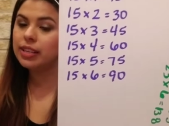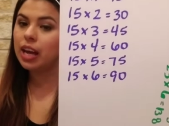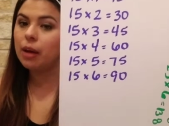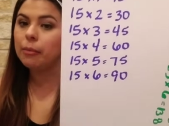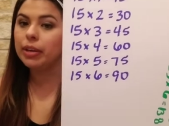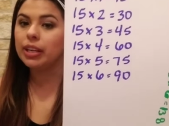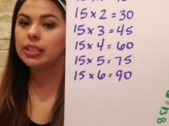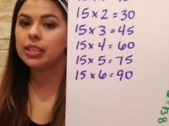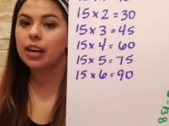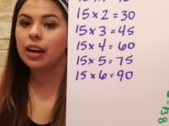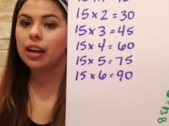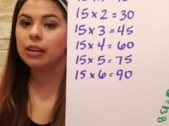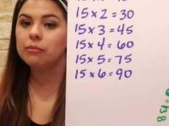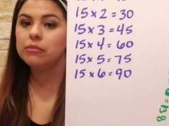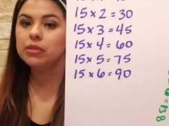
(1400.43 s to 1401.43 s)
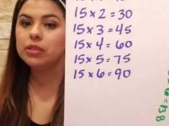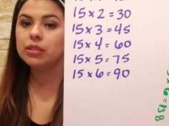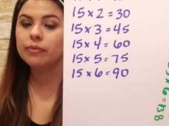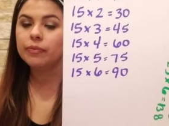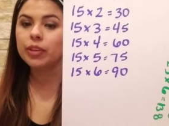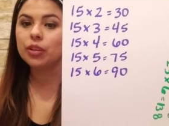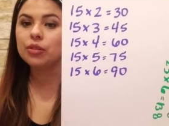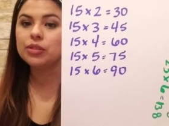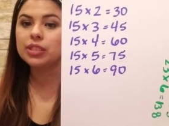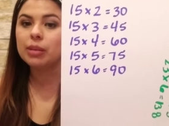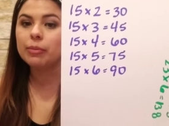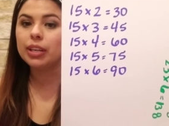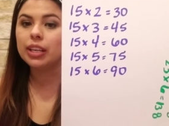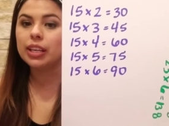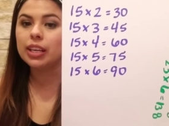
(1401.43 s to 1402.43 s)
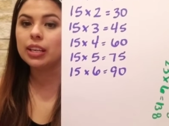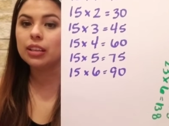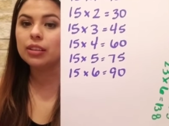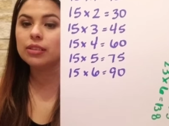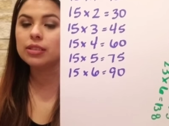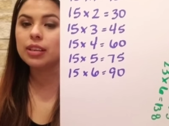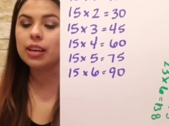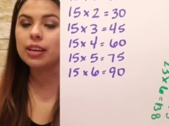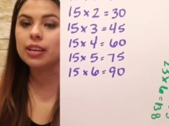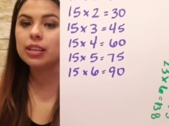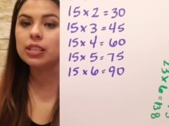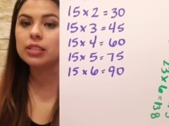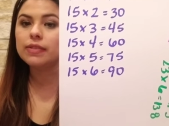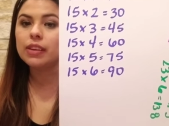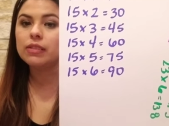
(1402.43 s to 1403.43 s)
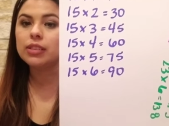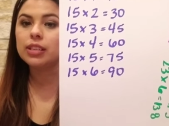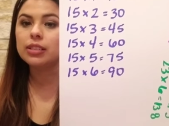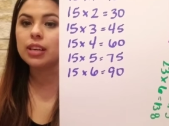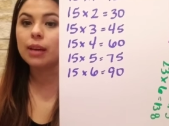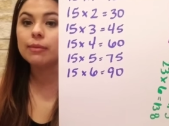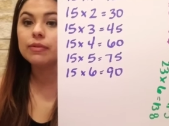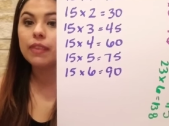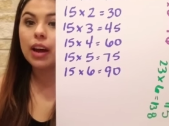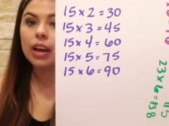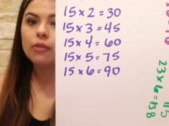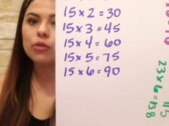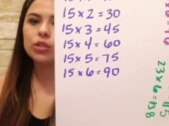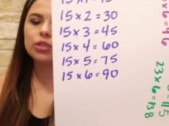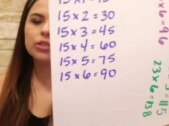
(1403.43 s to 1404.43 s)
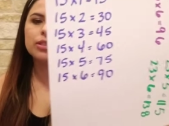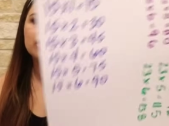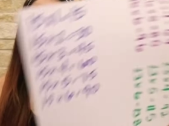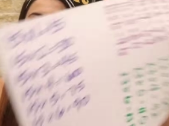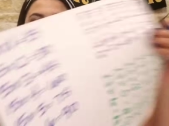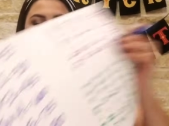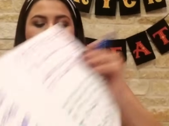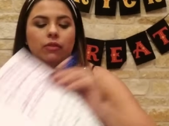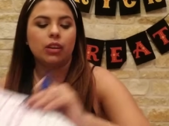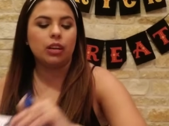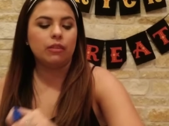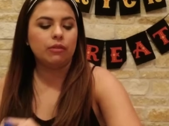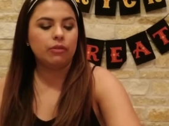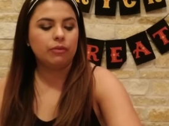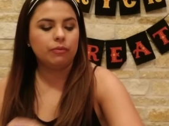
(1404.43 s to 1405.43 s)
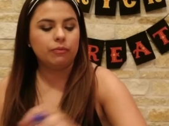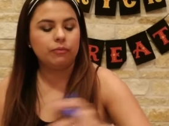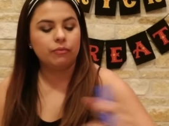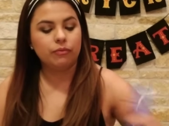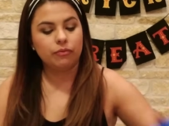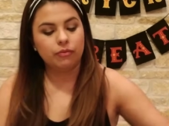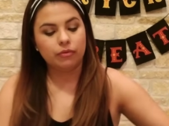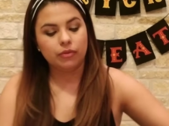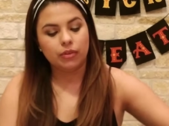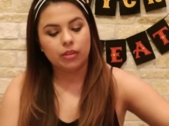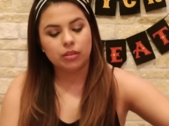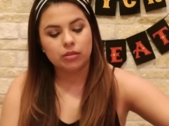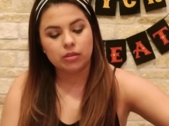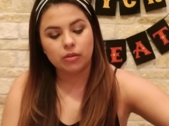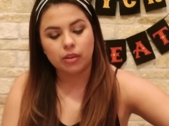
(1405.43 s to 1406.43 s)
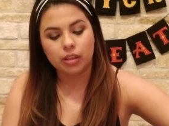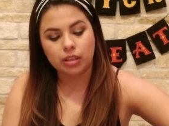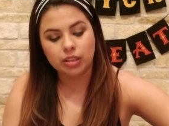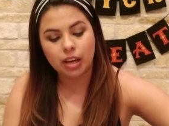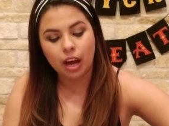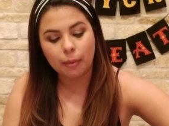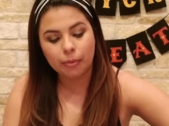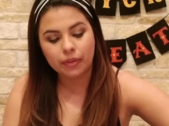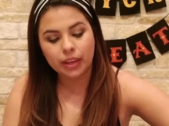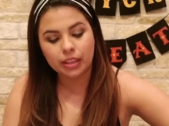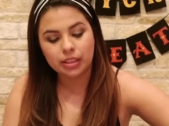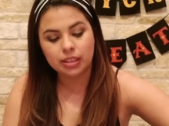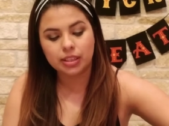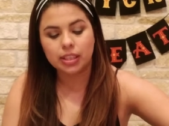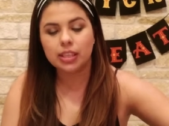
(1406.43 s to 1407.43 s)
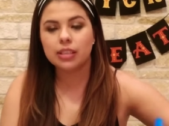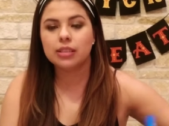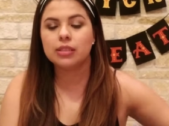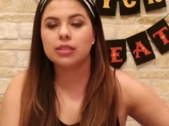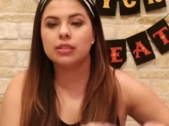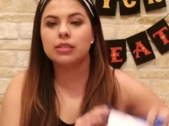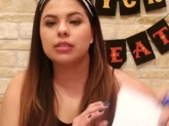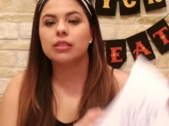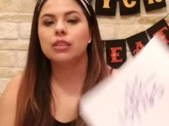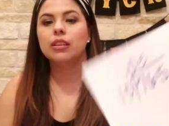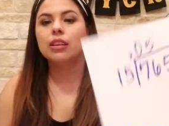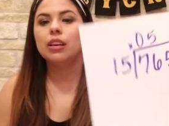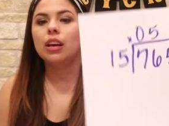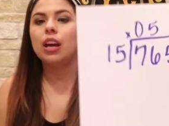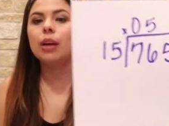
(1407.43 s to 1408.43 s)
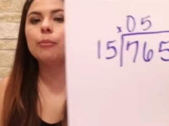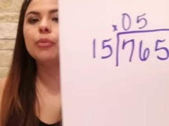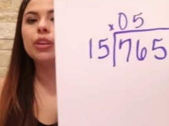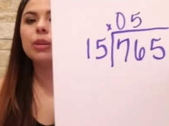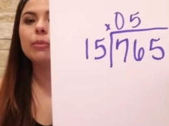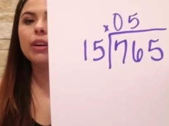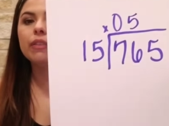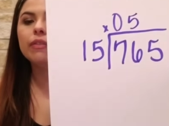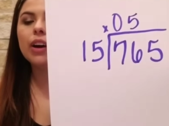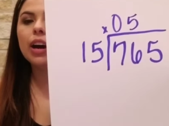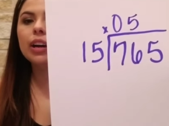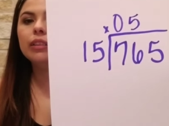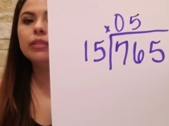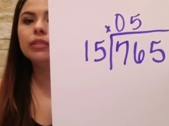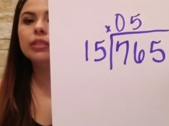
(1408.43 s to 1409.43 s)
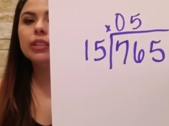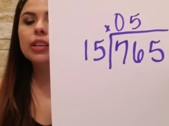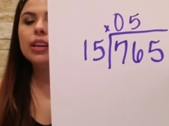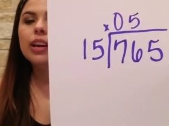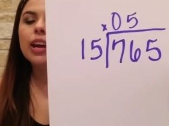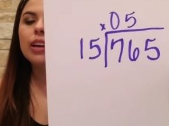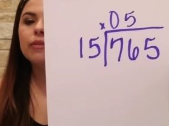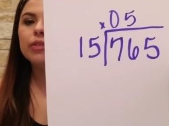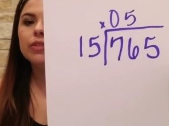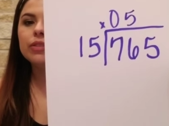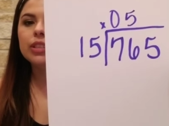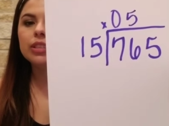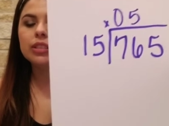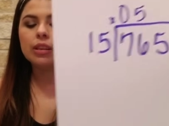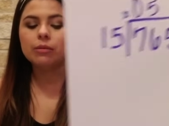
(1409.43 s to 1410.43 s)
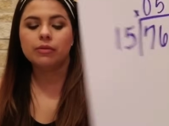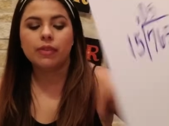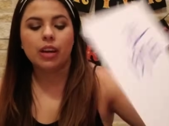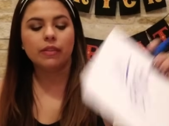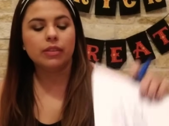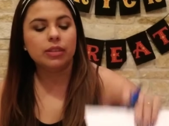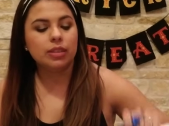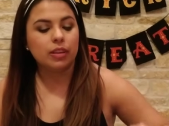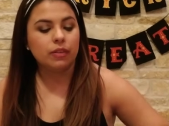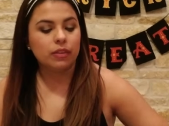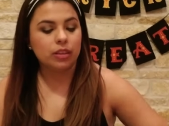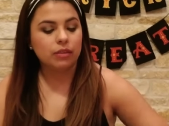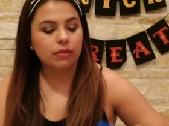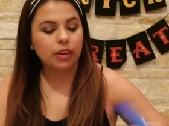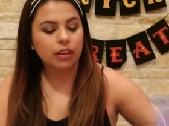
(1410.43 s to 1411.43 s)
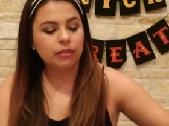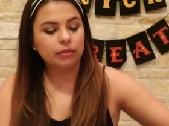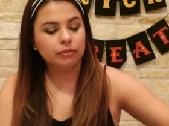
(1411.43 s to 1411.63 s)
How many times? The closest I'm going to get, it looks like, is 15 times 5, which is 75. So on top of that 6, I'm putting my 5. And 15 times 5 is 75.